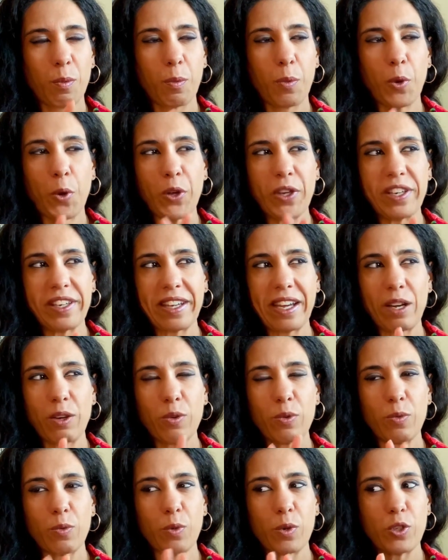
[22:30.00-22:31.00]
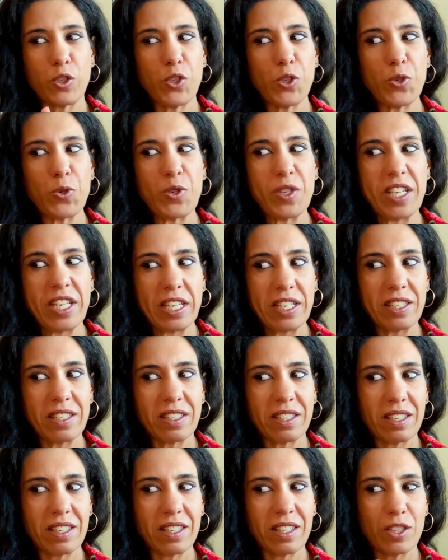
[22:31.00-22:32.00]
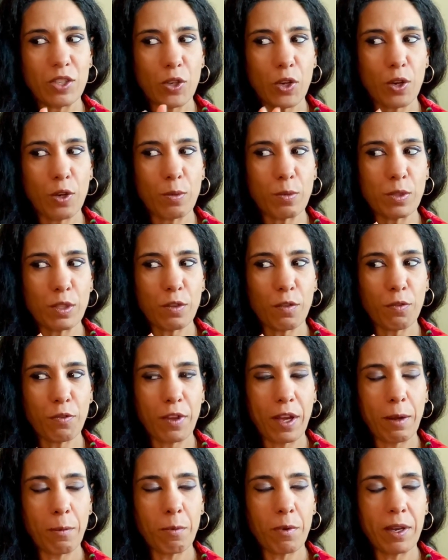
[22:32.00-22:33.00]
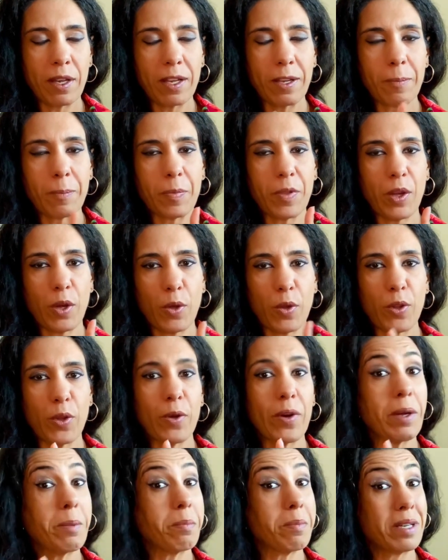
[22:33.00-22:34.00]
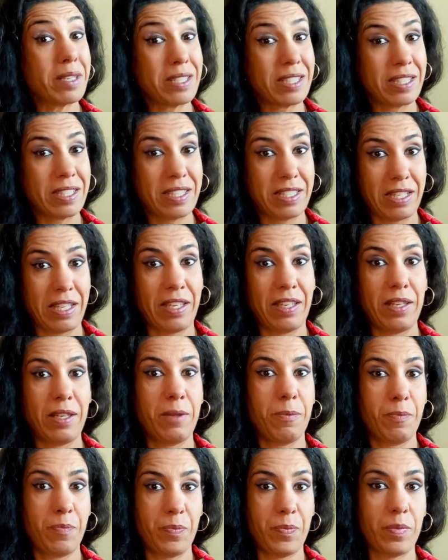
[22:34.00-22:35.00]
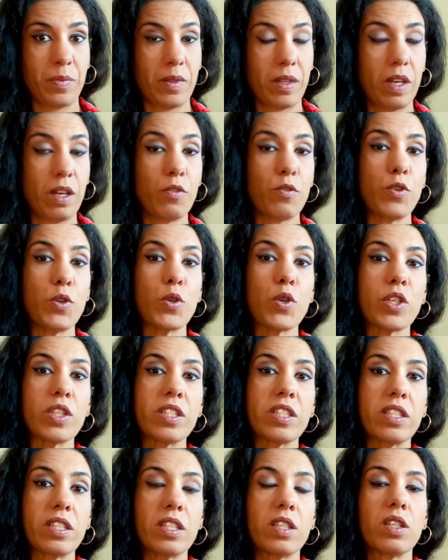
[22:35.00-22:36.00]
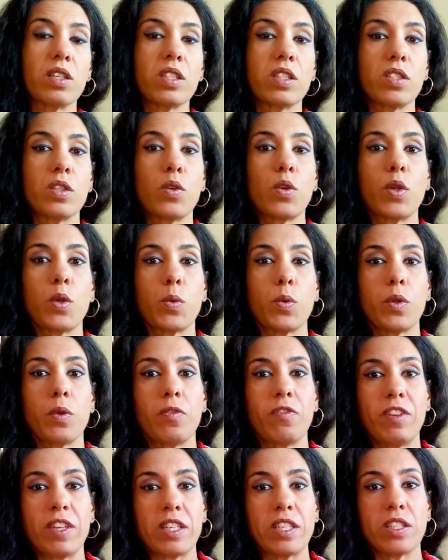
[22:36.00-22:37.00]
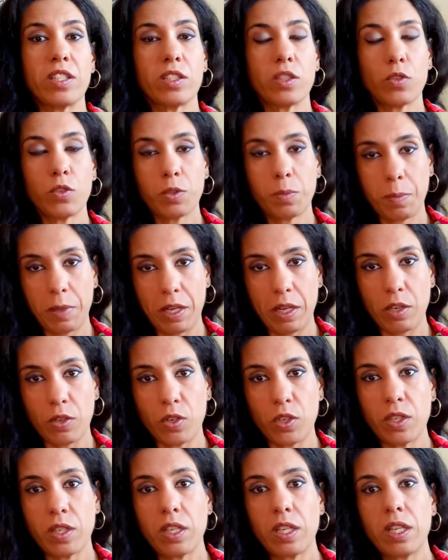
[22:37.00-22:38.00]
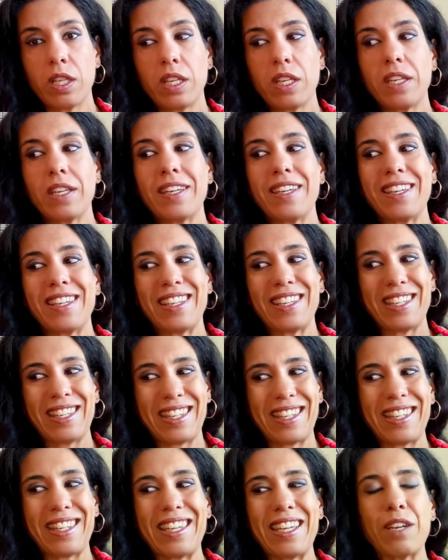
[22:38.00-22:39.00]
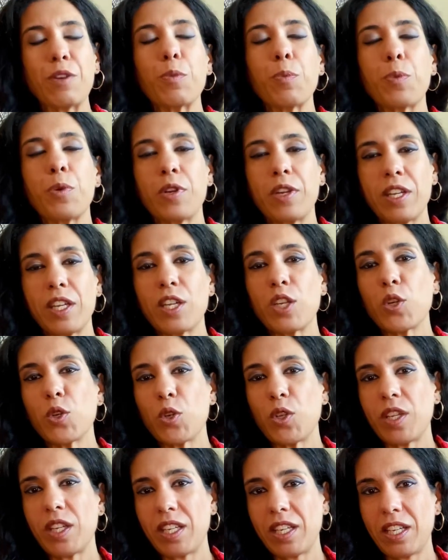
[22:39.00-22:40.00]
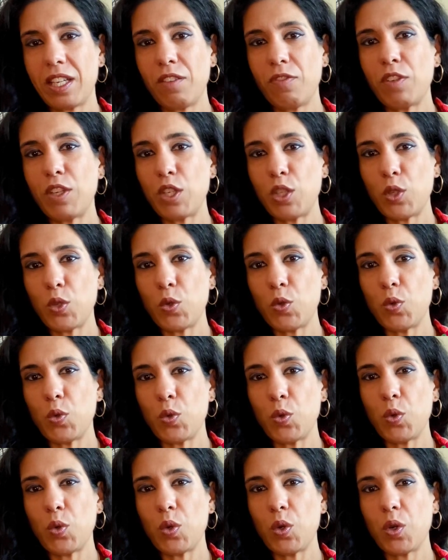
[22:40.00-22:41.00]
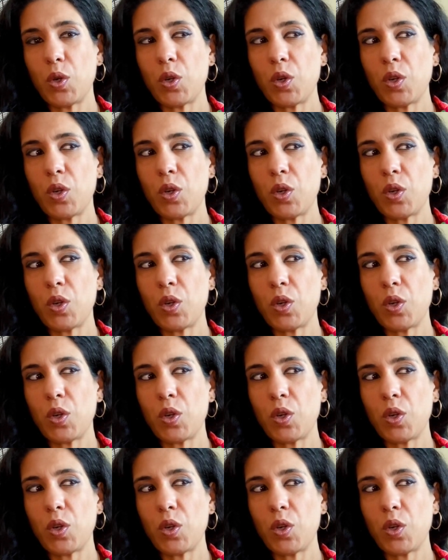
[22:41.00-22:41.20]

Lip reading: point out what you need in terms of fabric. Although I must say, if you consider sewing with Vicky Sew's pattern, they're pretty good in giving you